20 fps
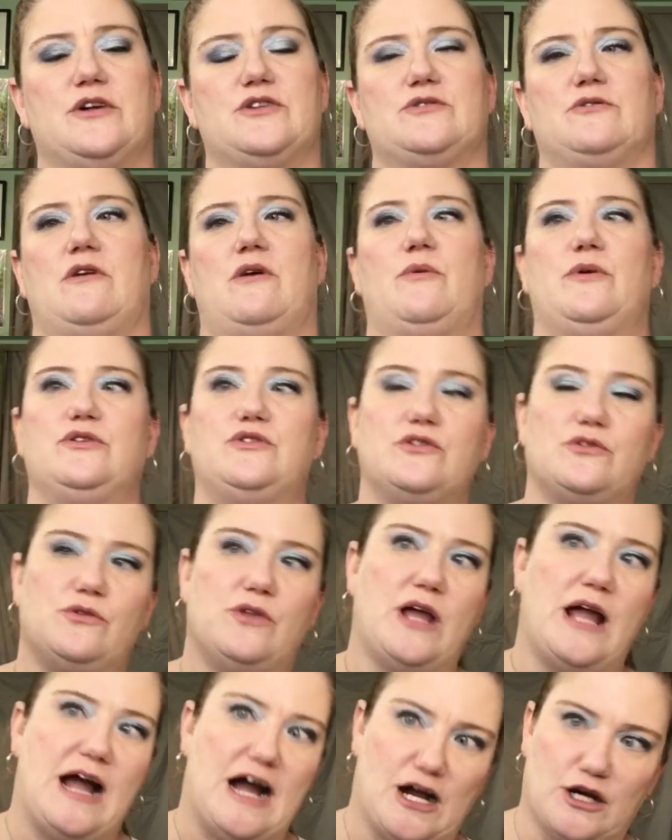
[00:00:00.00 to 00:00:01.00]
so I went to
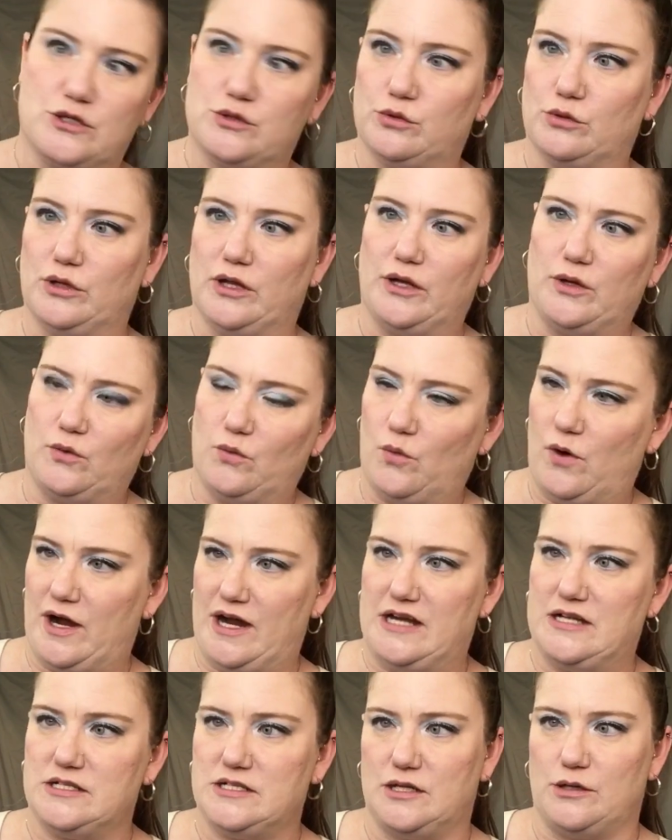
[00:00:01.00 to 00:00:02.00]
the actual like
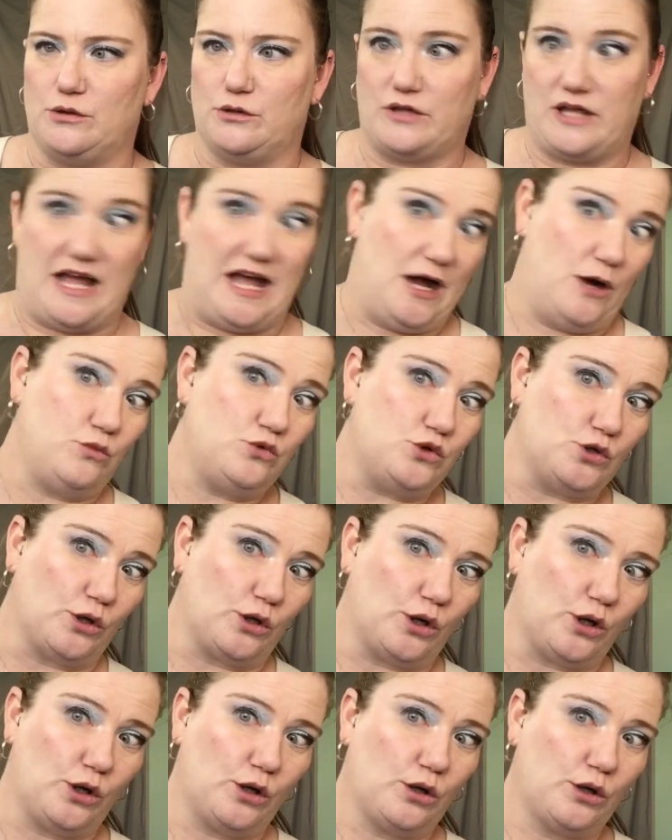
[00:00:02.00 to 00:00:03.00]
YSL
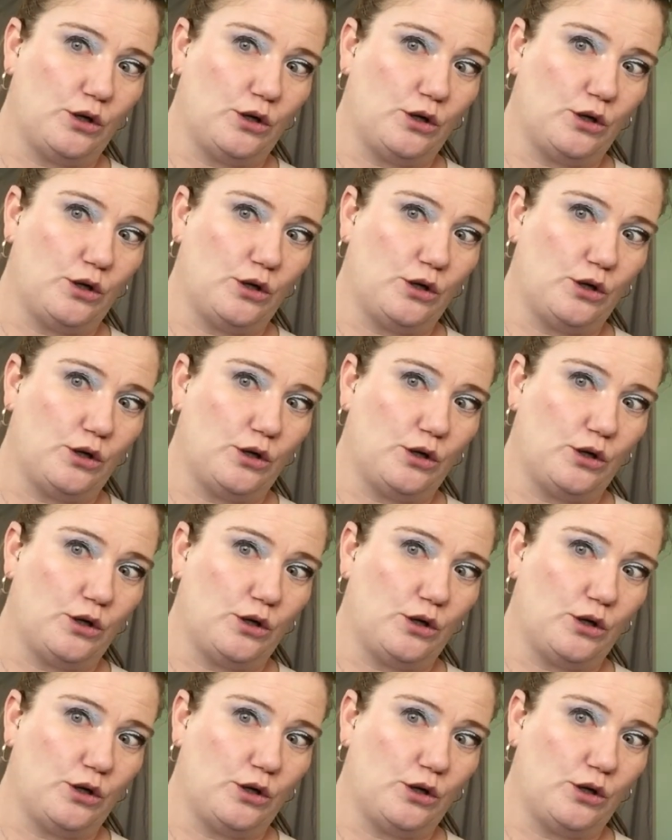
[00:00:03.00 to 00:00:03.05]
counter